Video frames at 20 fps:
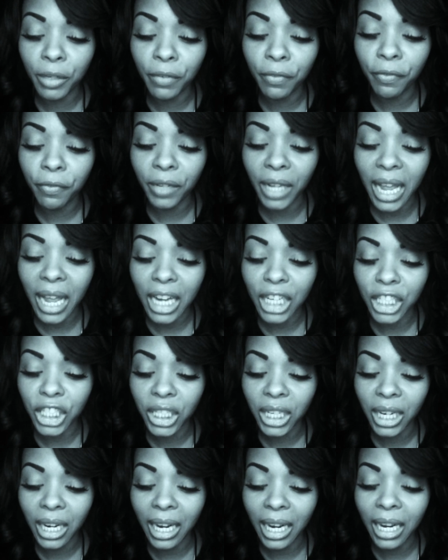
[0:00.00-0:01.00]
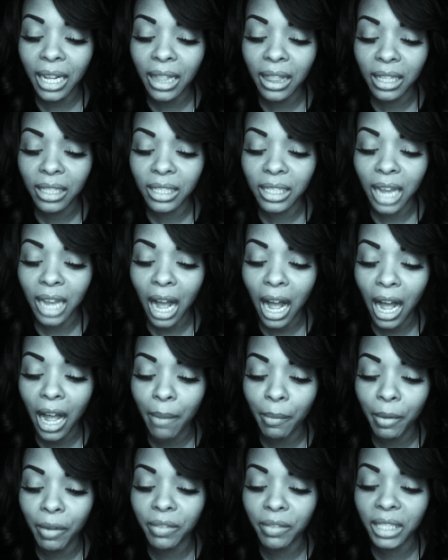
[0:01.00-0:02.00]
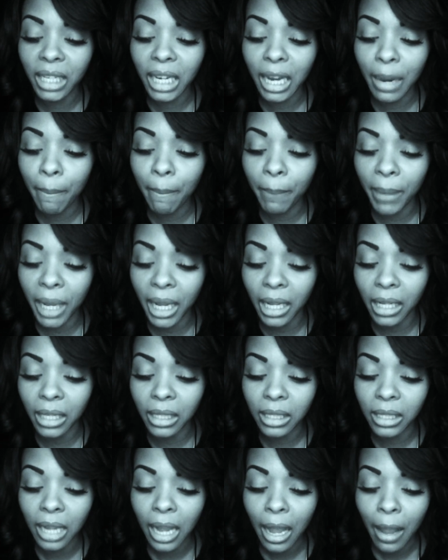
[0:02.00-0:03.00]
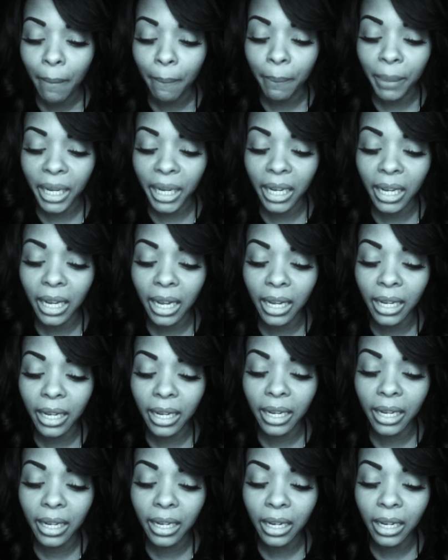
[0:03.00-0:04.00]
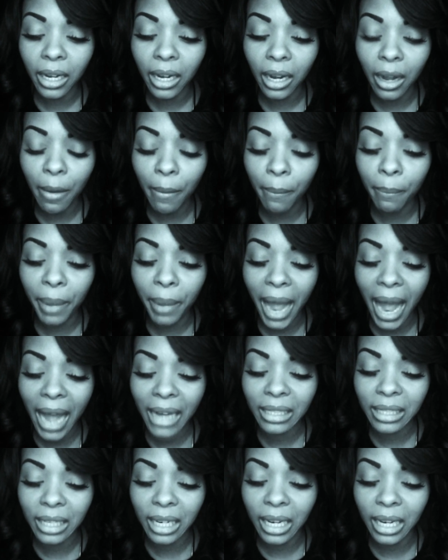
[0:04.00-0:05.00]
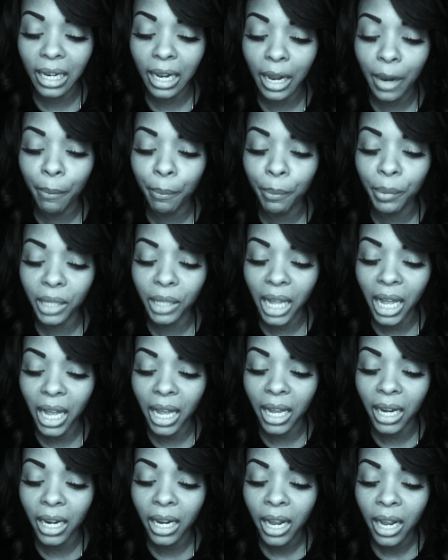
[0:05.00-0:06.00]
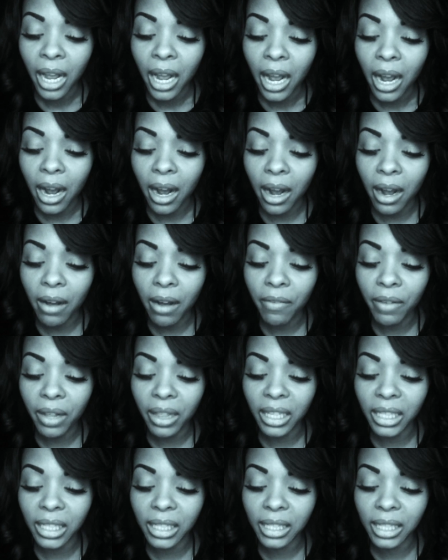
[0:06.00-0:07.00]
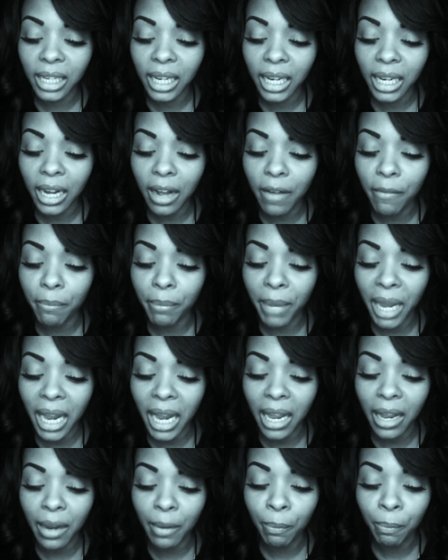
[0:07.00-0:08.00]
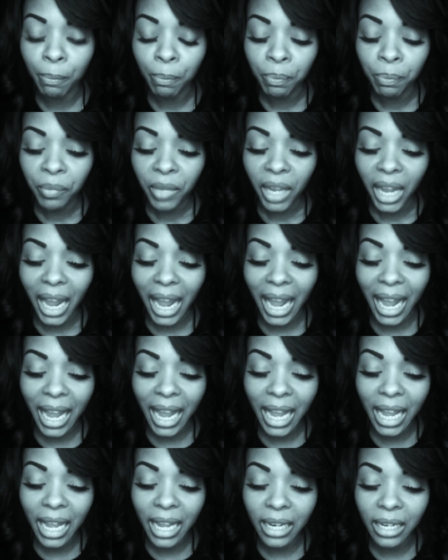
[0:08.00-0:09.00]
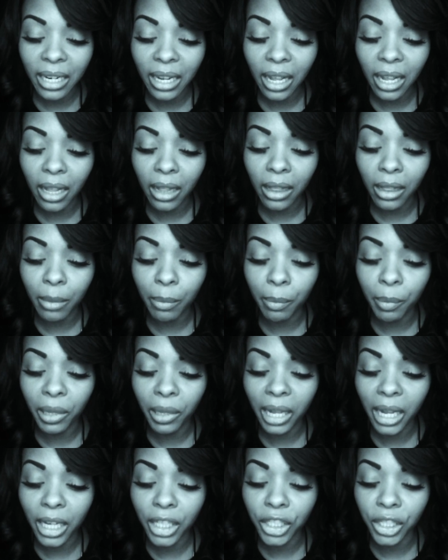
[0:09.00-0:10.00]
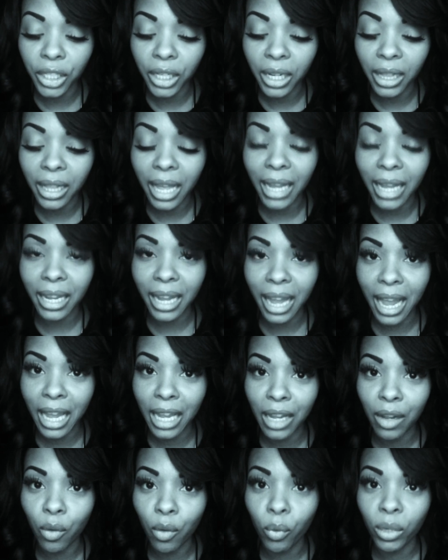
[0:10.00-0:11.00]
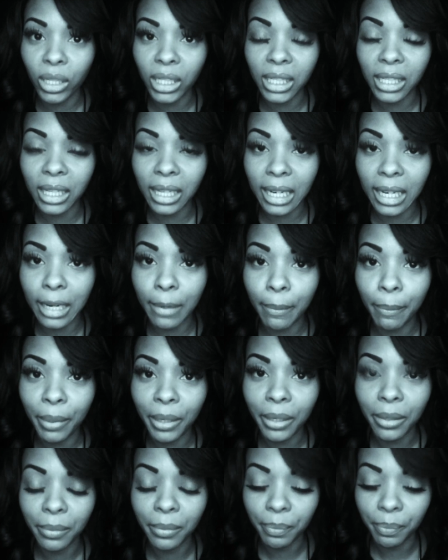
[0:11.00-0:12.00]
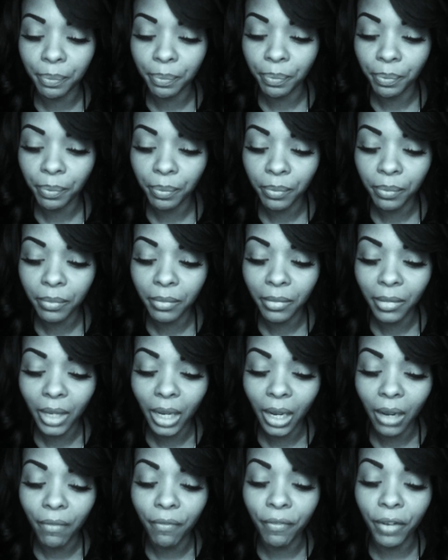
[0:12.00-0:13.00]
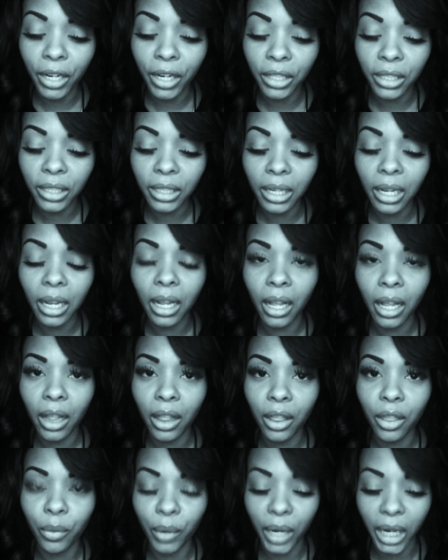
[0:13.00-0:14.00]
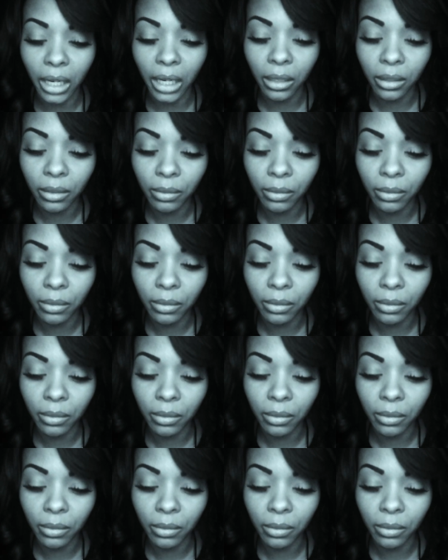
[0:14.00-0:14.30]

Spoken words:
flesh in the time of 10 months, being compacted in blood of the seed of man, and the pleasure that came with sleep. Verse 3.